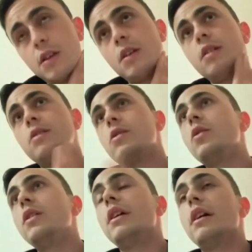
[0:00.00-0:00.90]

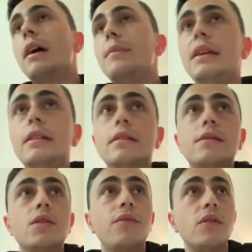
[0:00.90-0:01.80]
So yeah, I mean,
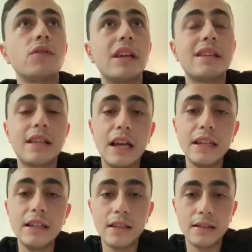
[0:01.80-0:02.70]
so first I
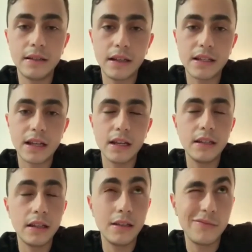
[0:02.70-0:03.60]
signed
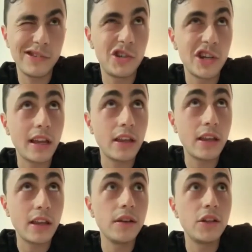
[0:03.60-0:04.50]
that it was
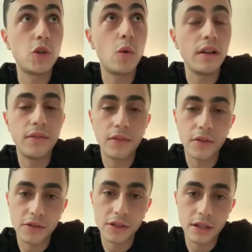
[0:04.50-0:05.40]
January
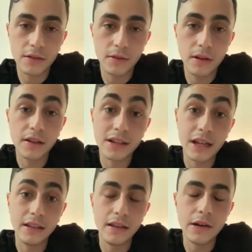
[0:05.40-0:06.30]
21st when I
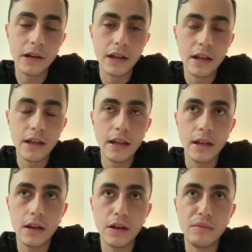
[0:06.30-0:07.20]
signed there.
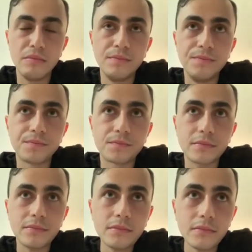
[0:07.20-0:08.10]
And
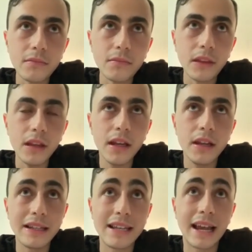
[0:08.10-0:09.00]

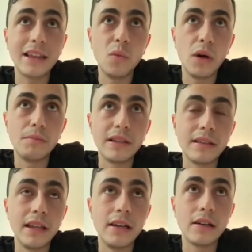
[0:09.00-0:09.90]
exactly 1
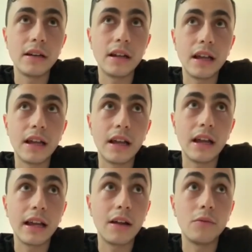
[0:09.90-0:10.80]
month later,
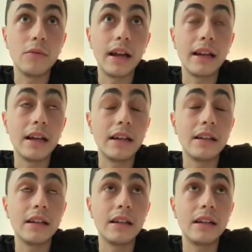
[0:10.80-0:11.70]
I got
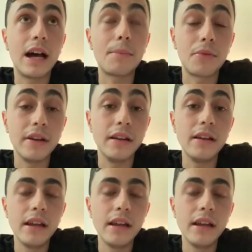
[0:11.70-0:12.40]
operated.